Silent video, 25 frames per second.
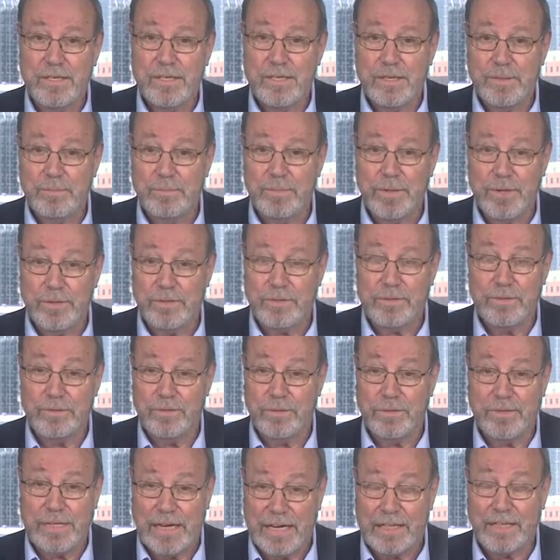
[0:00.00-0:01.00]
But
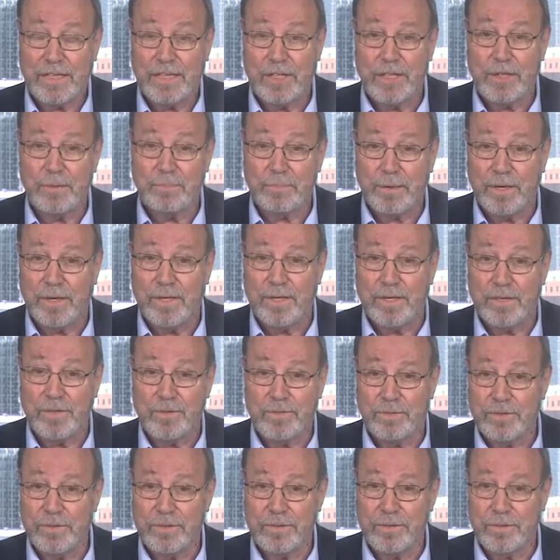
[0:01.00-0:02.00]
the technical part
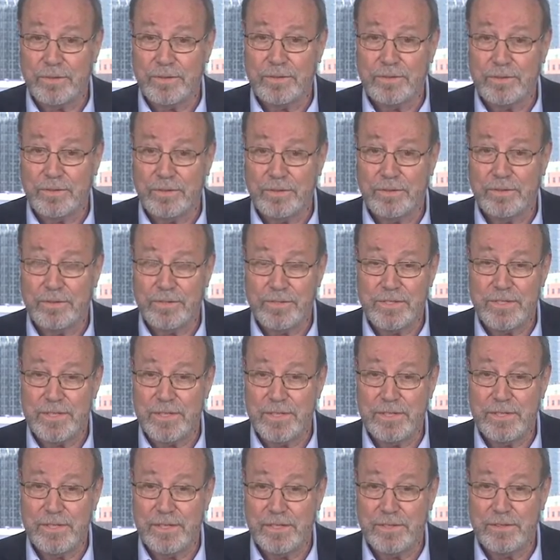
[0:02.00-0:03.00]
of the
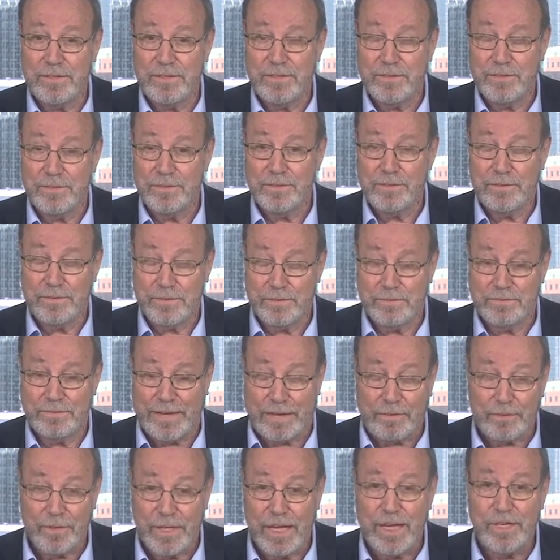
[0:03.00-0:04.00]
currency
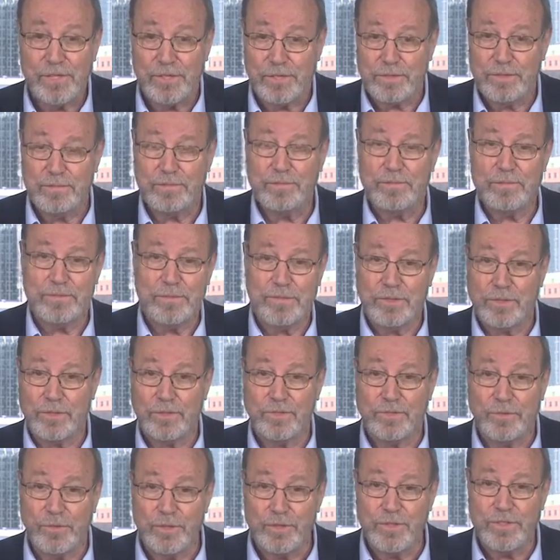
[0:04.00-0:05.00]
foundation, the
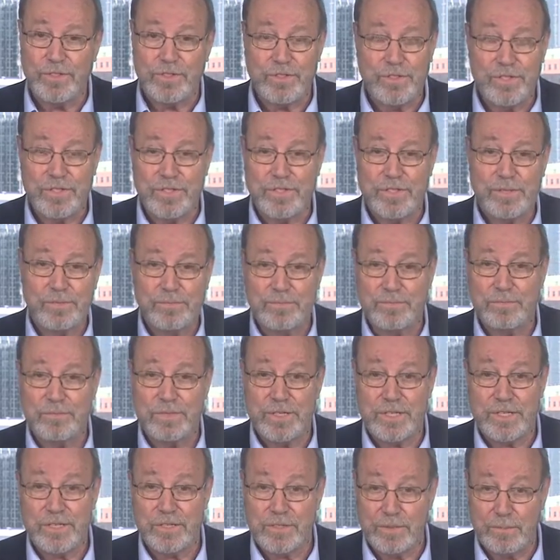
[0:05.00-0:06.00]
convergence system,
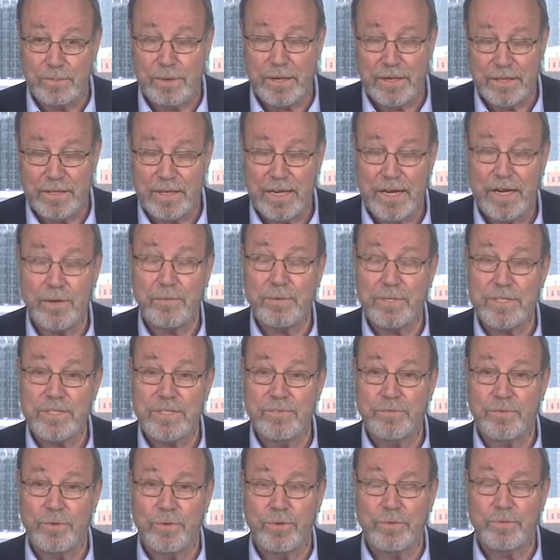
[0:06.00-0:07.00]
which is the part that I was
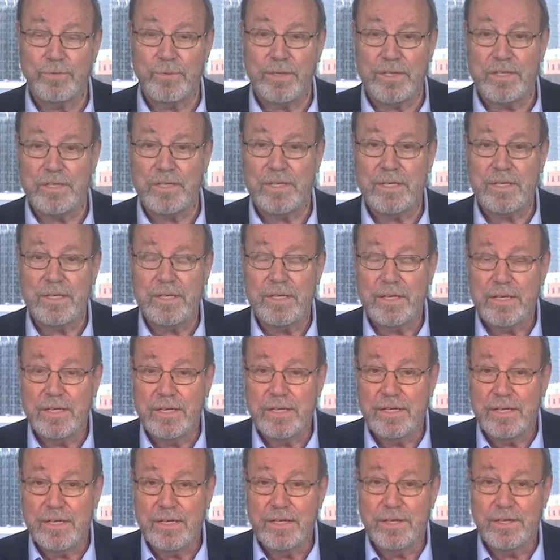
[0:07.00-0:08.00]
involved with
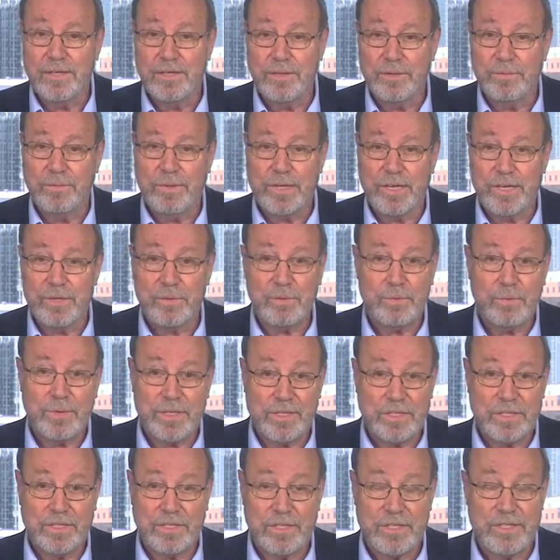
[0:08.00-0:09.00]
when I
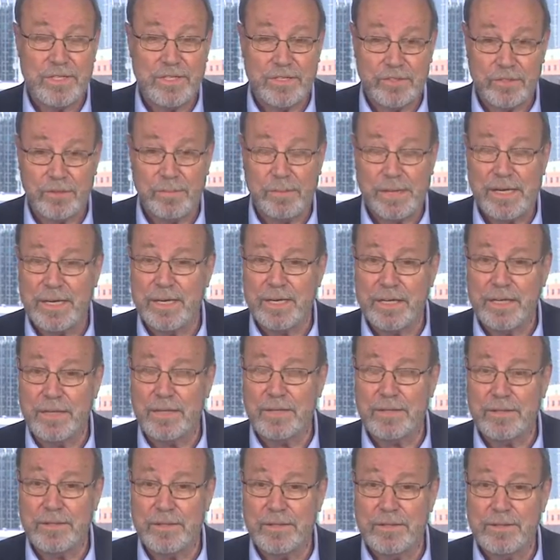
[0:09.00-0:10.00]
was at the central
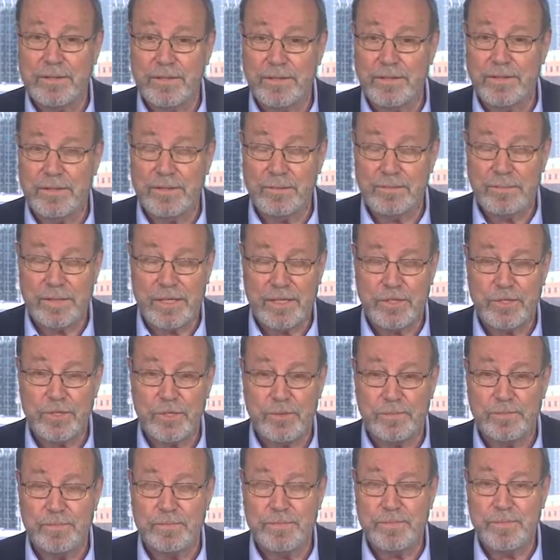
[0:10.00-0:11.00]
bank in
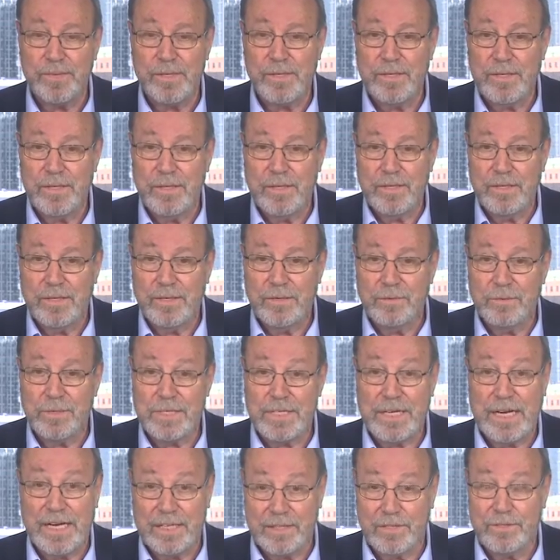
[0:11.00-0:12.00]
Belgium,
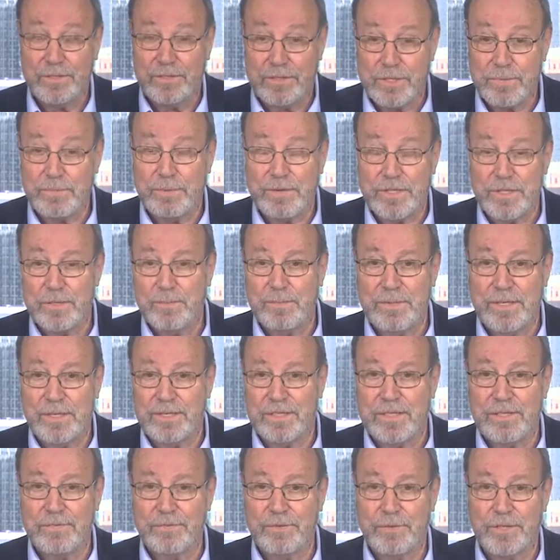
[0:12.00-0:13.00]
which had the
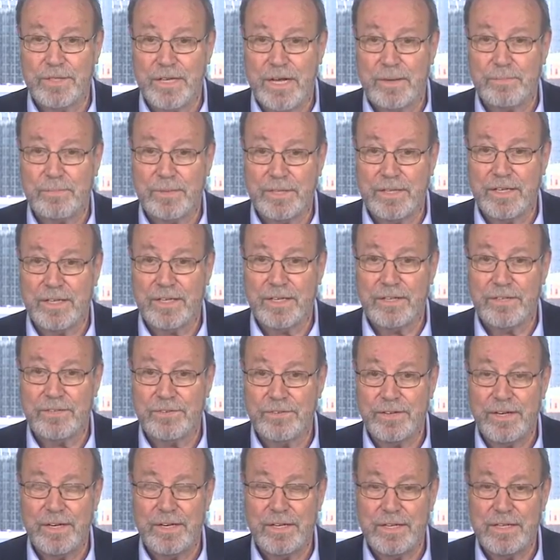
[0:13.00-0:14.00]
responsibility for that particular
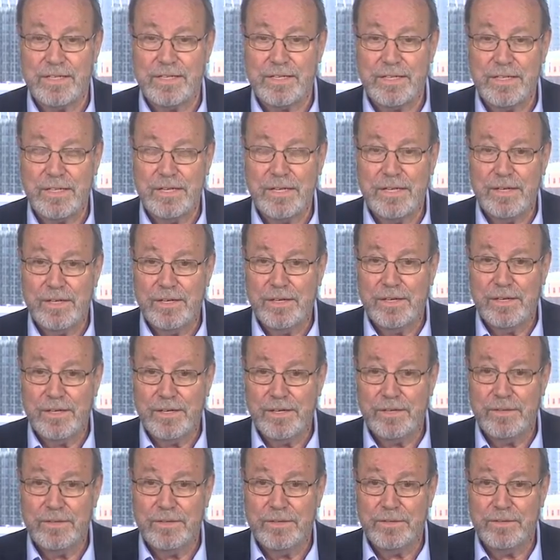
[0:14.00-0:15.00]
phase,
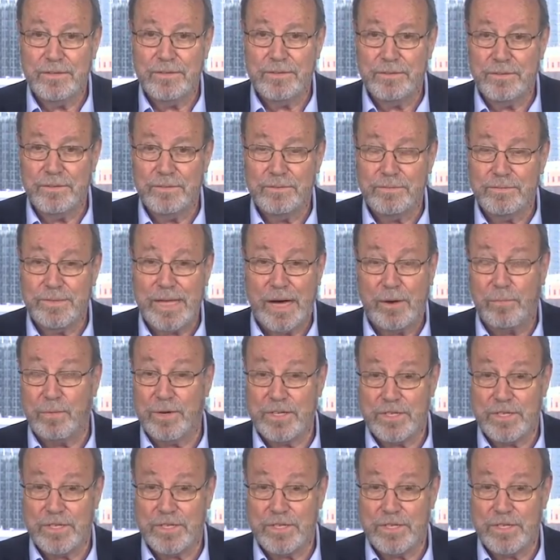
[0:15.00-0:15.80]
that was